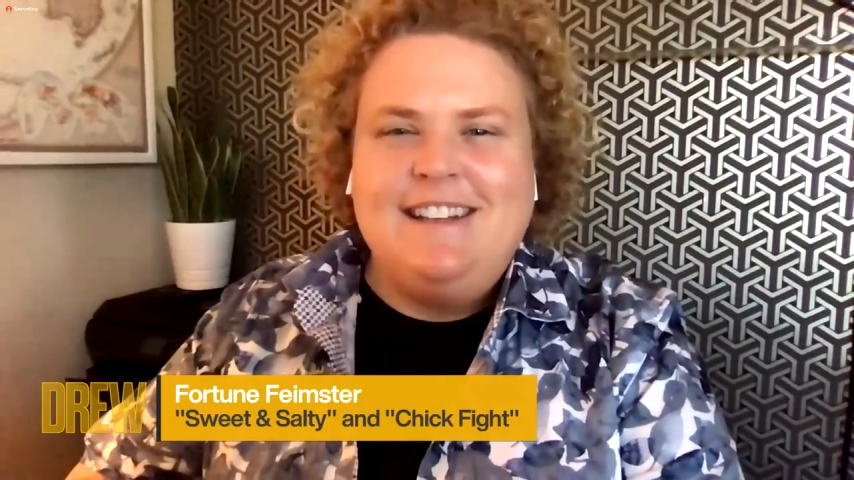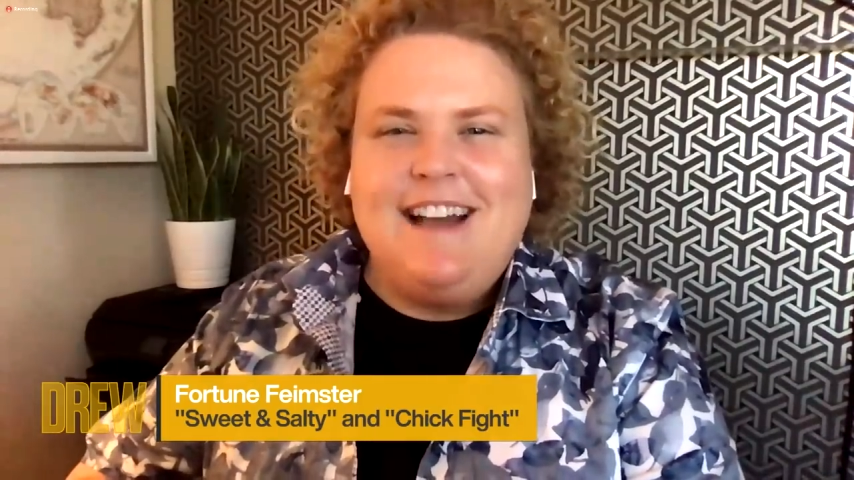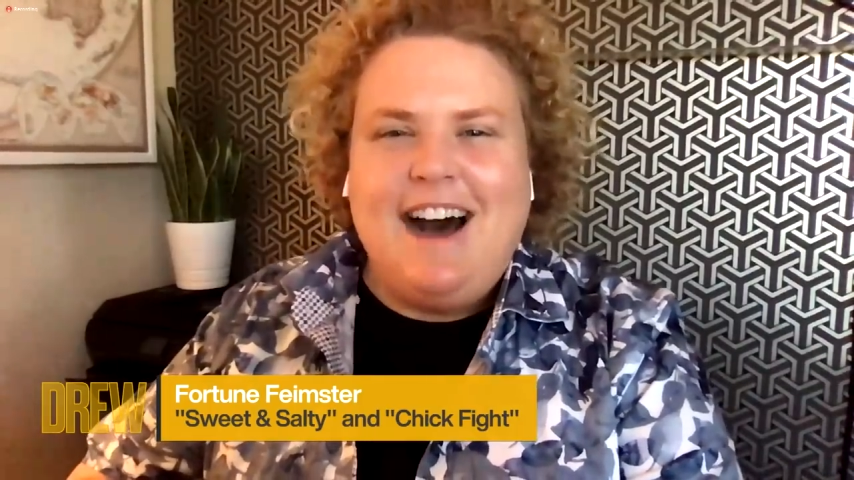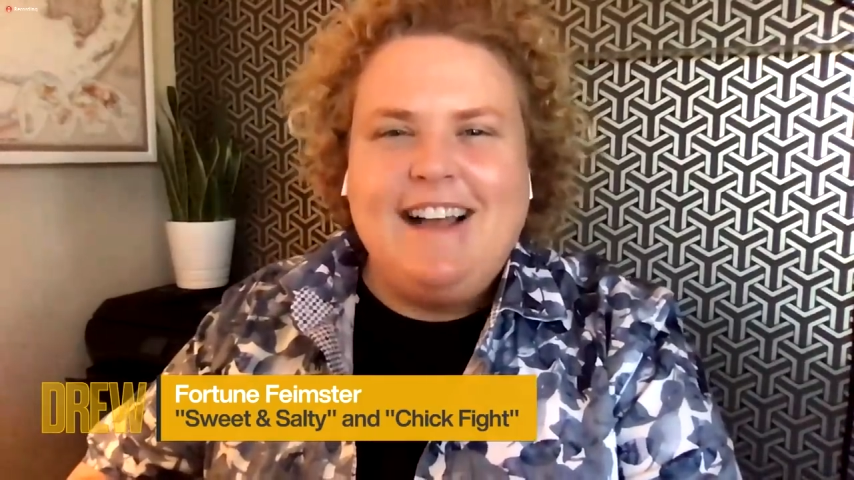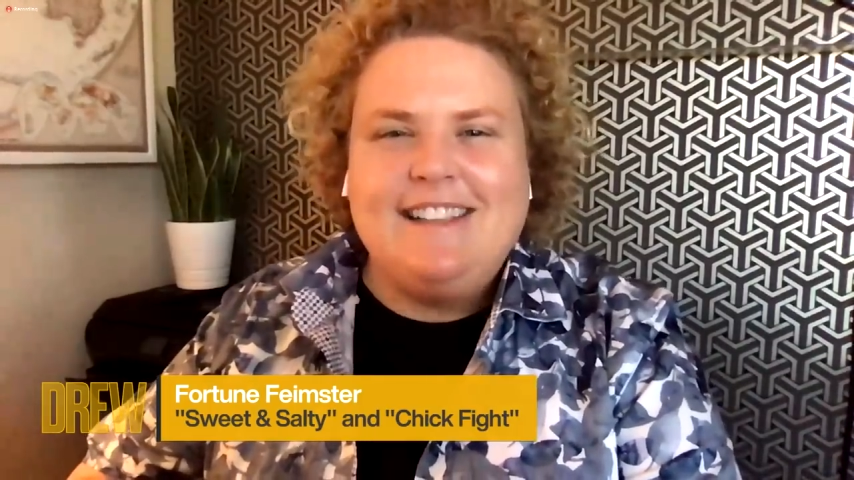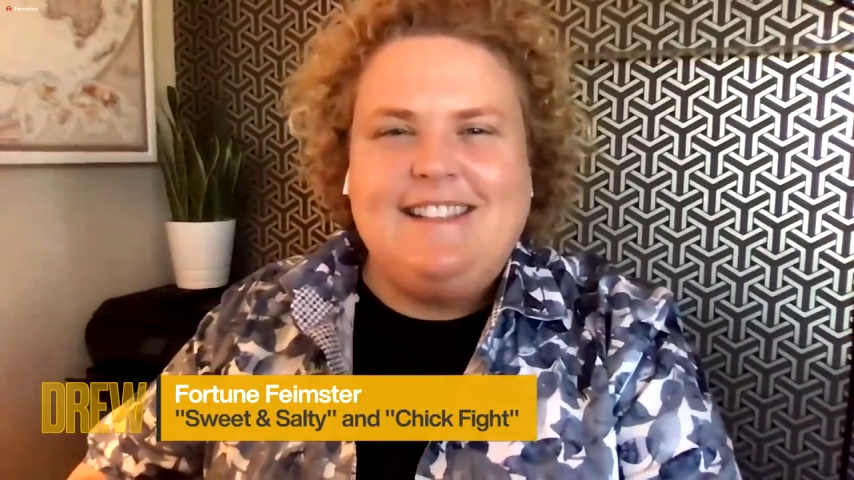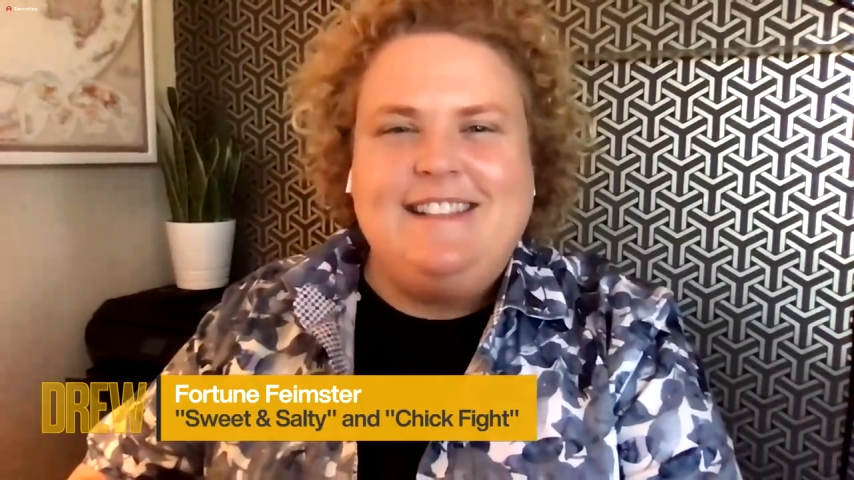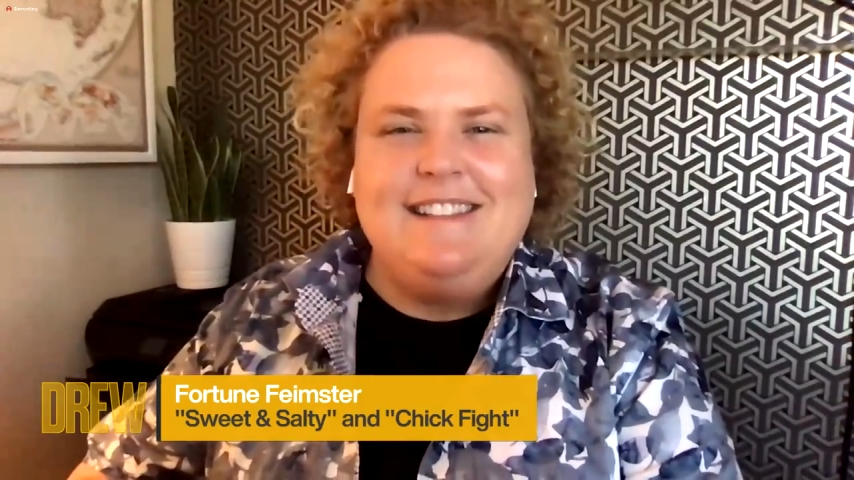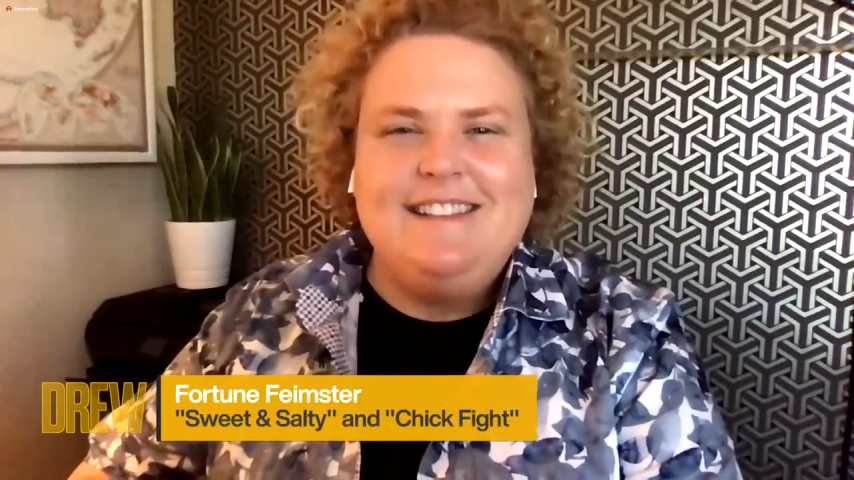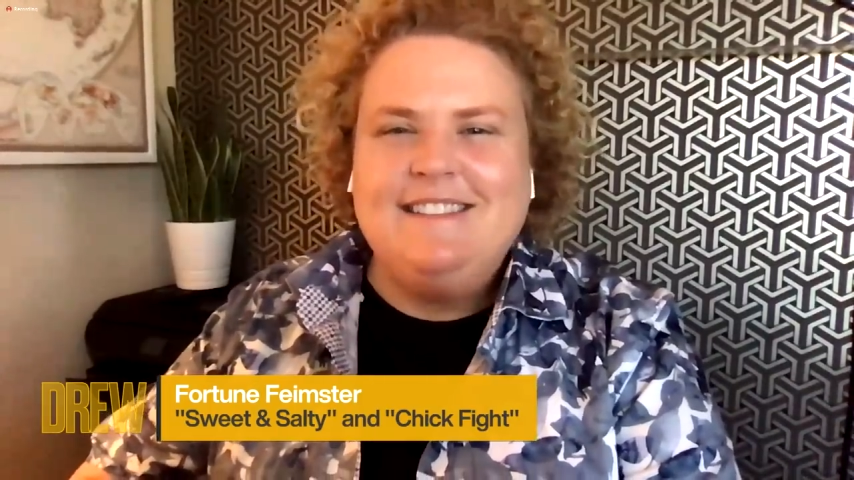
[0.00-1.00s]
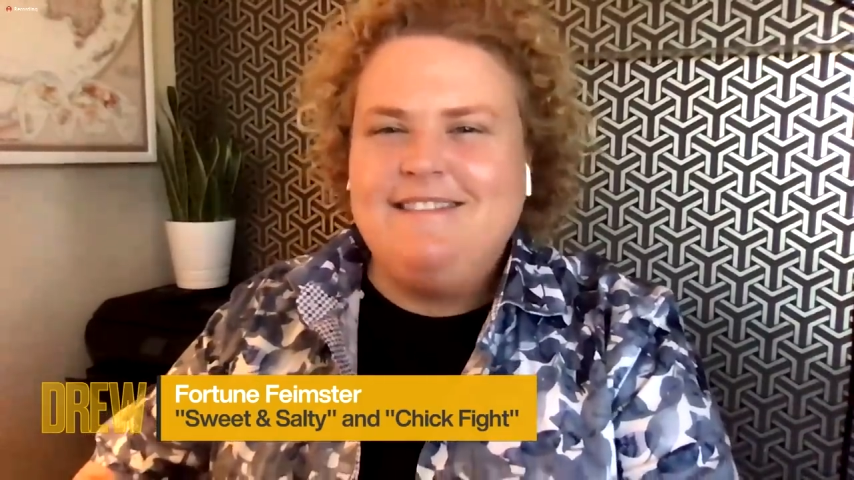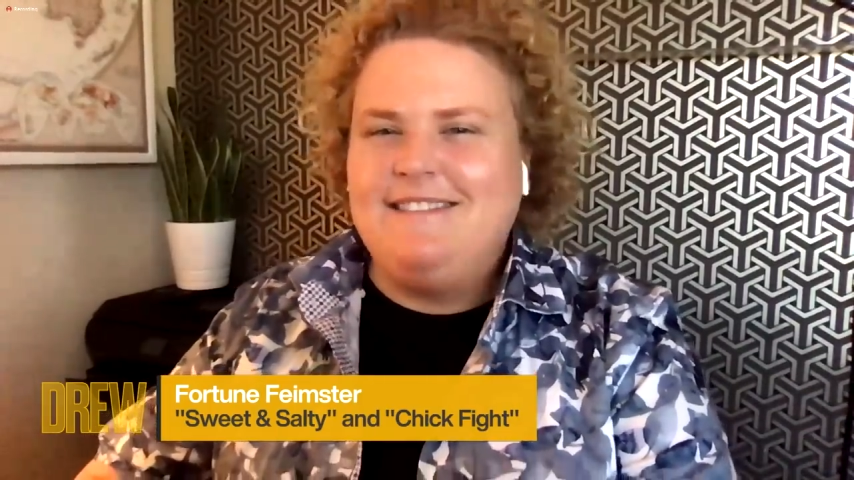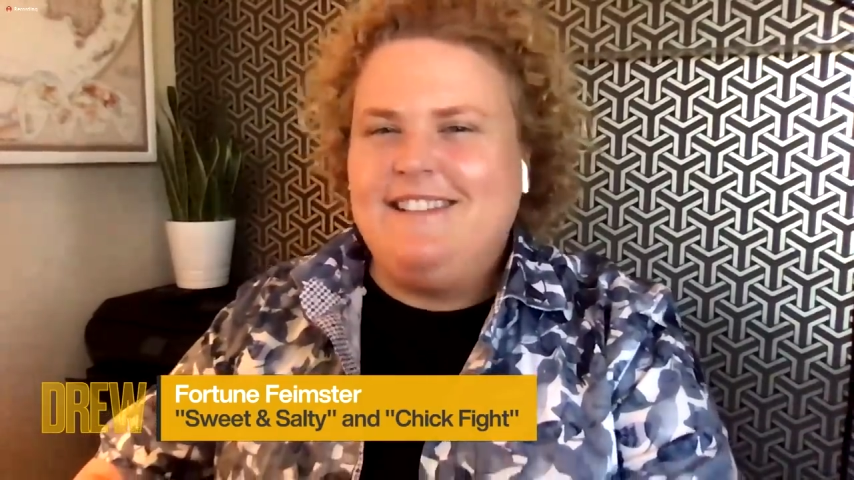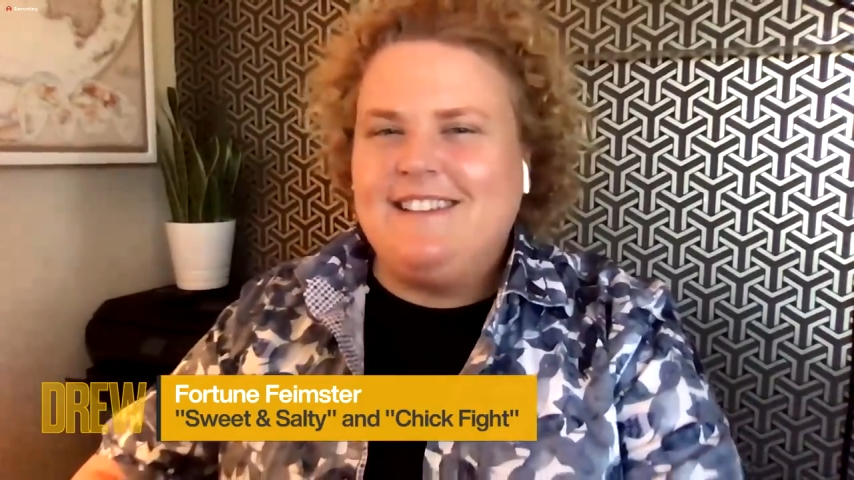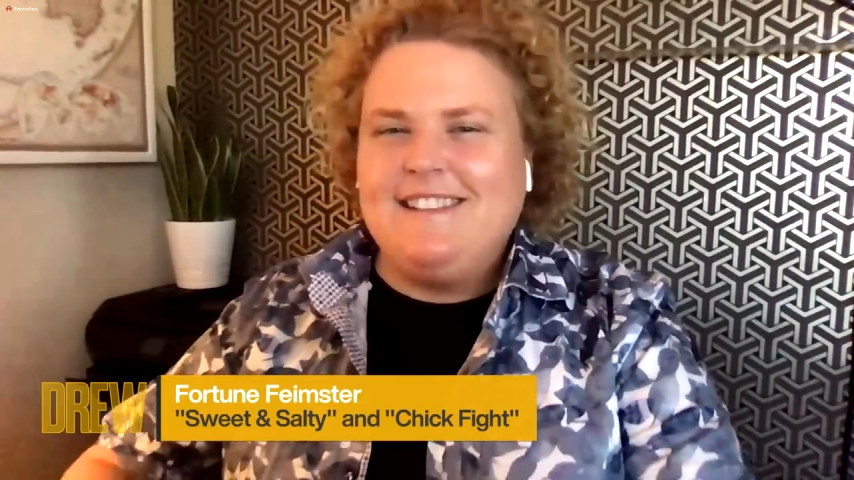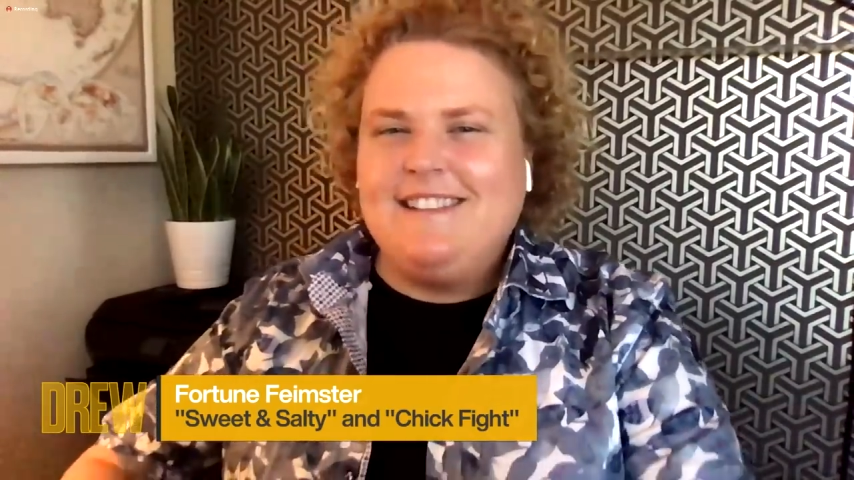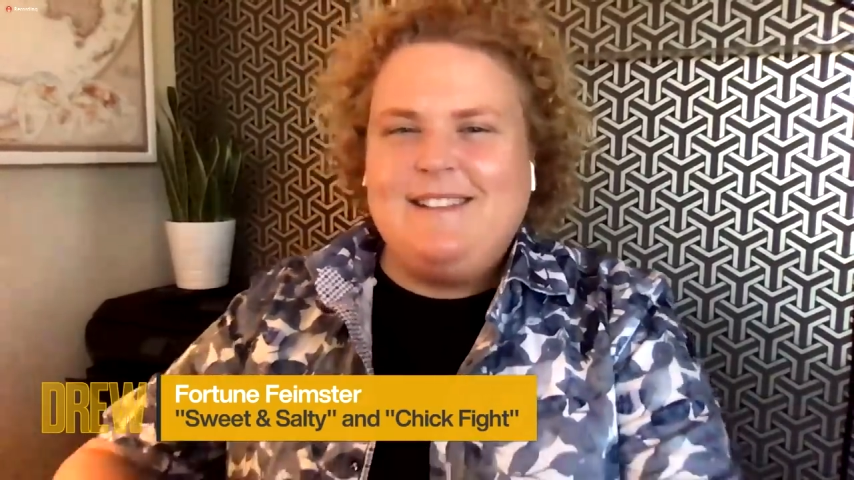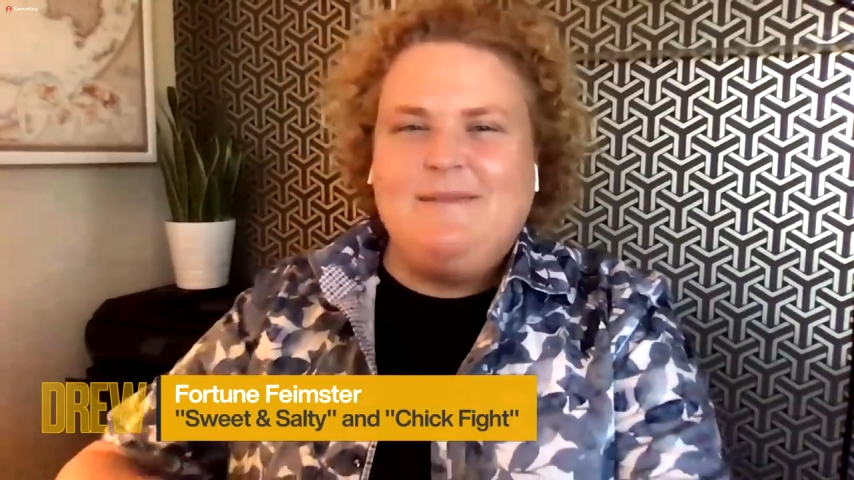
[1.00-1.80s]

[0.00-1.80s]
not doesn't